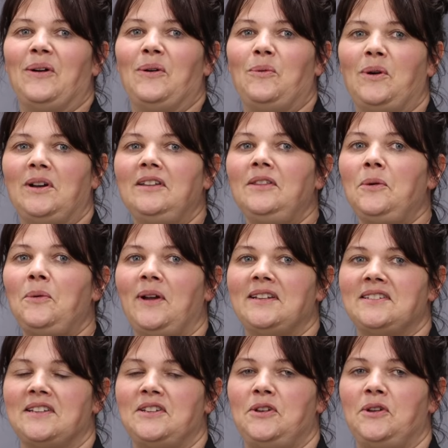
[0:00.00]
One of the
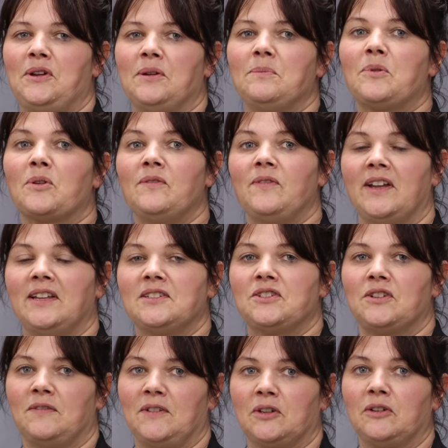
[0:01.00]
ways that you can prevent
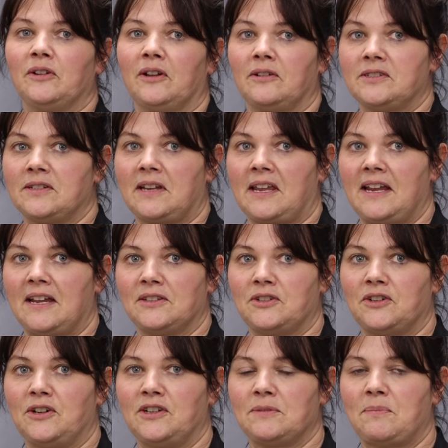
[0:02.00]
cervical
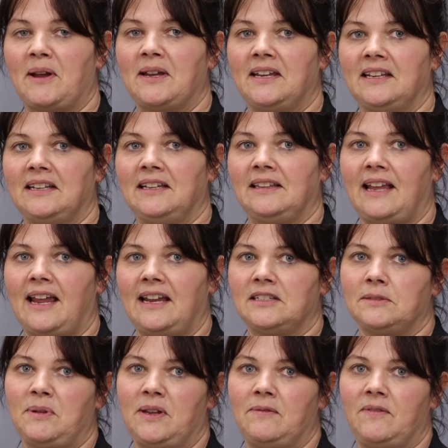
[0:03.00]
cancer is by getting the
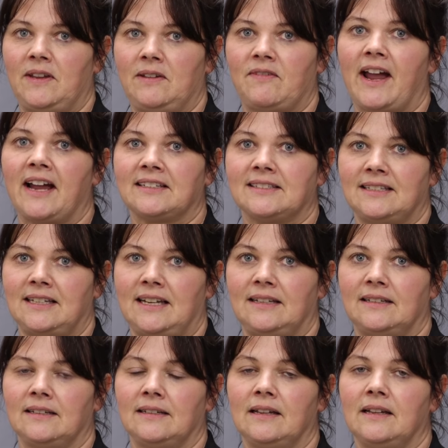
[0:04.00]
HPV
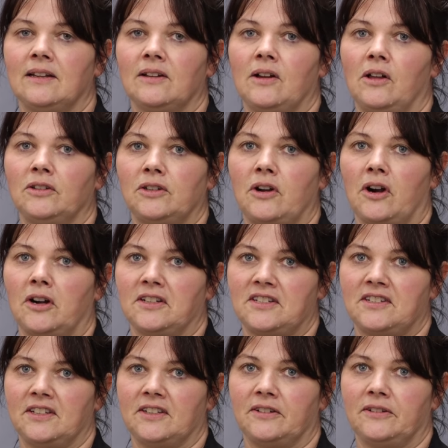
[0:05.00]
vaccine called
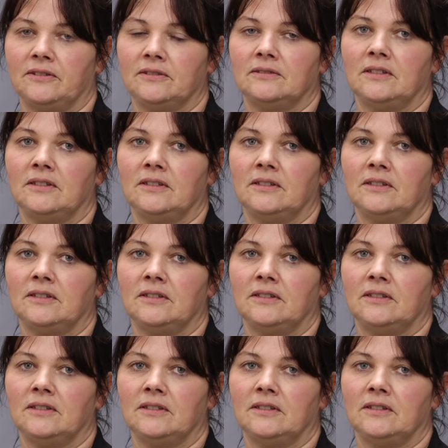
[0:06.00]
Gardasil.